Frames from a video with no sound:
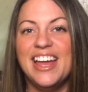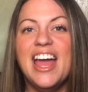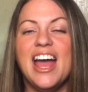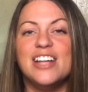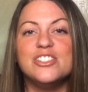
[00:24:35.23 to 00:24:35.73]

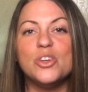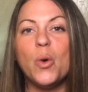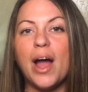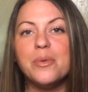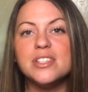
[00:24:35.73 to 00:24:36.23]
And so I
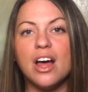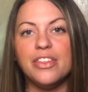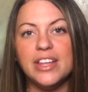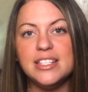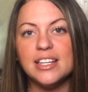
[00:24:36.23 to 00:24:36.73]
was
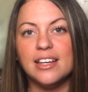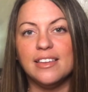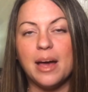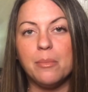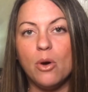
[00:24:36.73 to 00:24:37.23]
authentic in
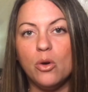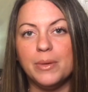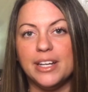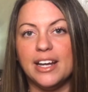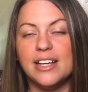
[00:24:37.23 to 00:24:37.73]
that moment.
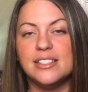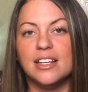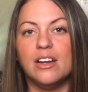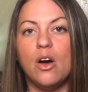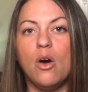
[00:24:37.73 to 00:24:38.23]
I said,
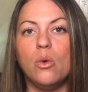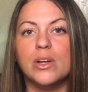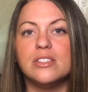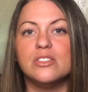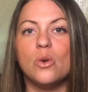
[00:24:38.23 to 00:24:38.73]
oh, it's
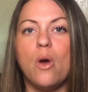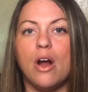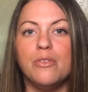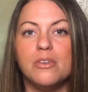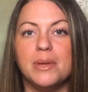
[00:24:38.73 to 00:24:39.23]
so hard
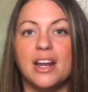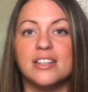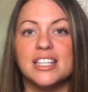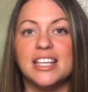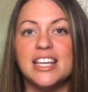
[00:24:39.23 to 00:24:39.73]
for me not to
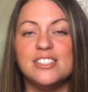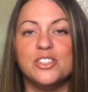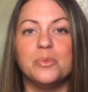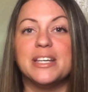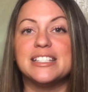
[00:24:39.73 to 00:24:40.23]
kiss you
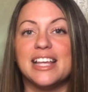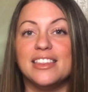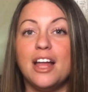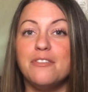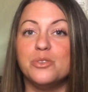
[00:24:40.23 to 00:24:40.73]
because I
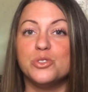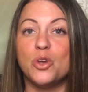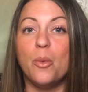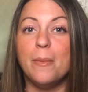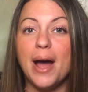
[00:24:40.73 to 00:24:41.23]
love you so
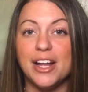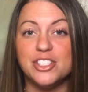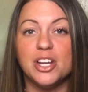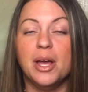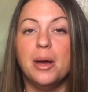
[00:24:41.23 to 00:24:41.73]
much,
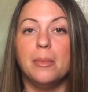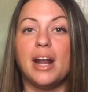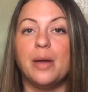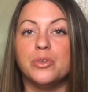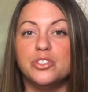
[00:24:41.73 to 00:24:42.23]
but I
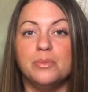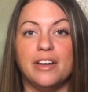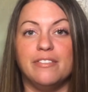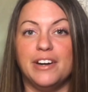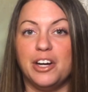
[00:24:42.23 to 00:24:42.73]
will do my
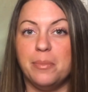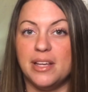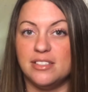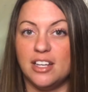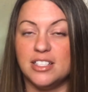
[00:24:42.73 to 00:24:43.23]
very best
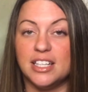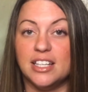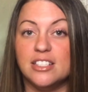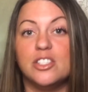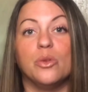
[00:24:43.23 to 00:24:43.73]
not to
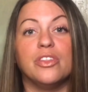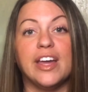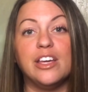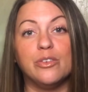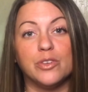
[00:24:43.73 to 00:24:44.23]
kiss you. Thank
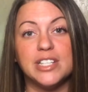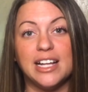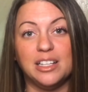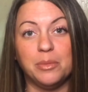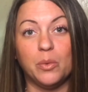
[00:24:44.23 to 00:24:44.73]
you for telling
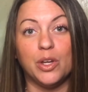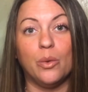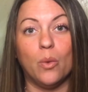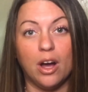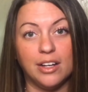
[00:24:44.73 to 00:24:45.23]
me what you want.